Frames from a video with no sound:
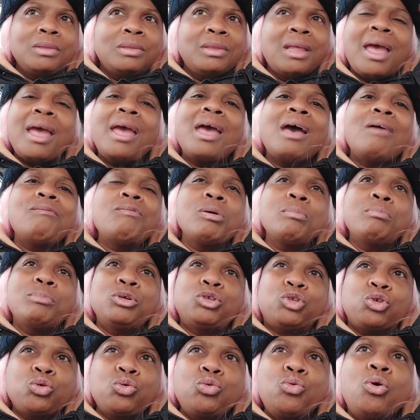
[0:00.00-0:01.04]
they haven't
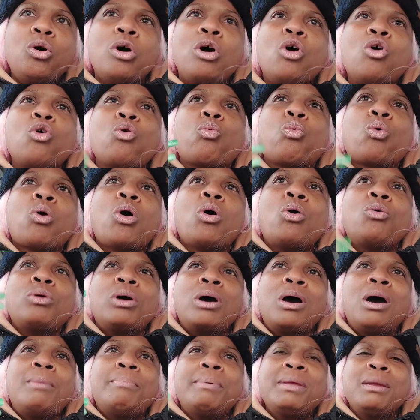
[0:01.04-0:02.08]
matured or grown
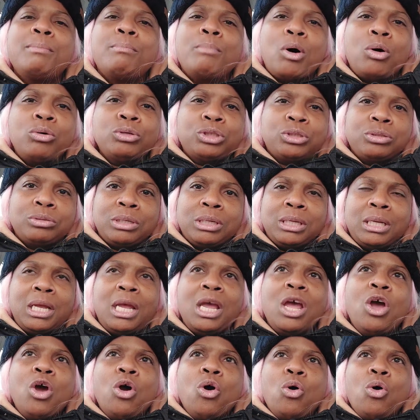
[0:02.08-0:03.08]
up emotionally